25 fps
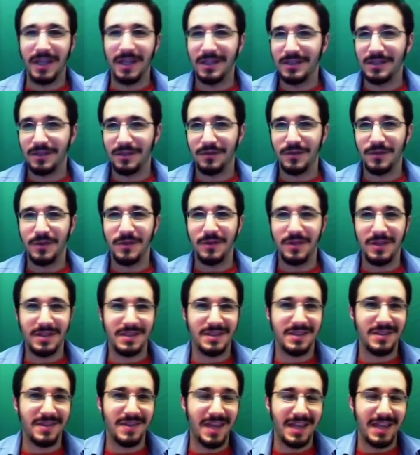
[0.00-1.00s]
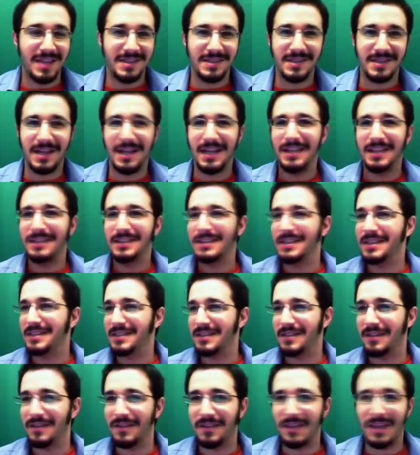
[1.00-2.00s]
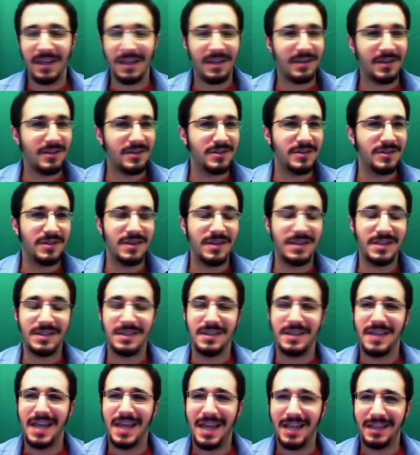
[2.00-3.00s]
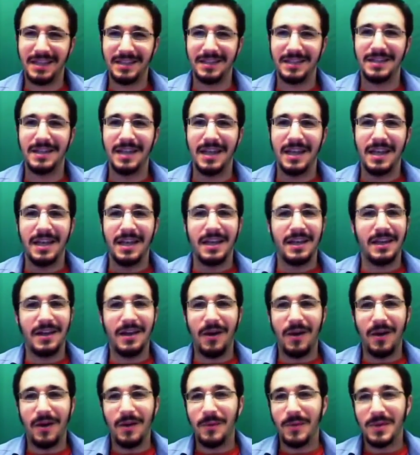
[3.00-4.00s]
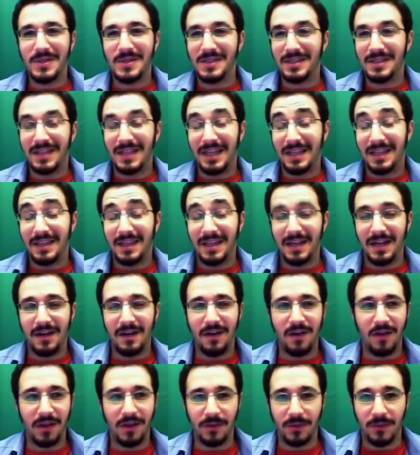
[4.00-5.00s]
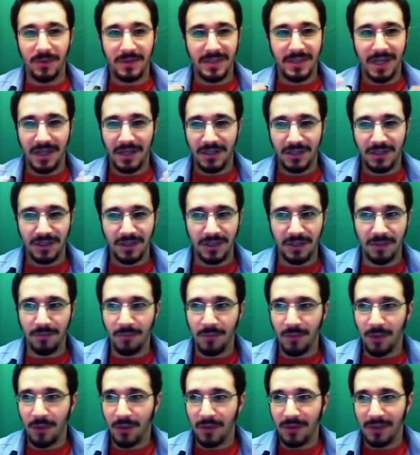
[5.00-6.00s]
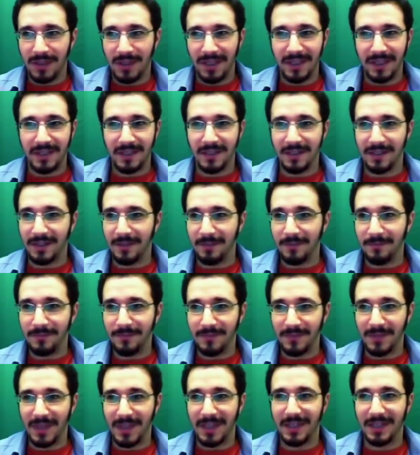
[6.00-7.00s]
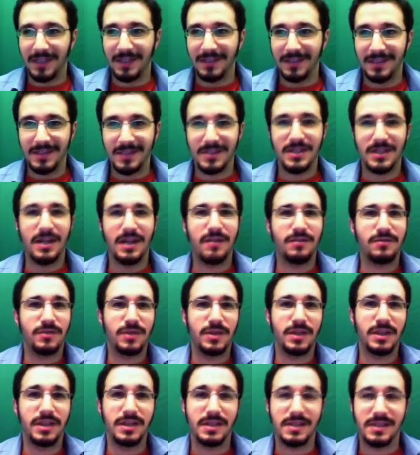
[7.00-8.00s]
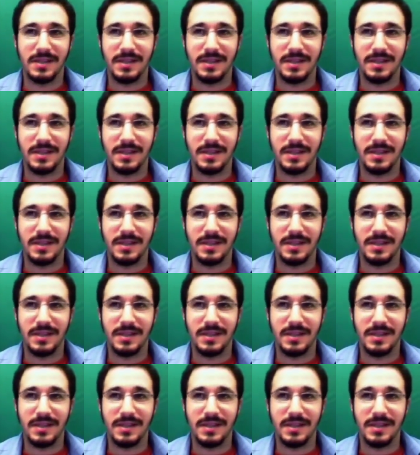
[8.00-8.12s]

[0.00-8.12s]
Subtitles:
to interview this and that scientists and thinkers and this and that, and no, it wasn't like that at all. It was actually more like a discovery in a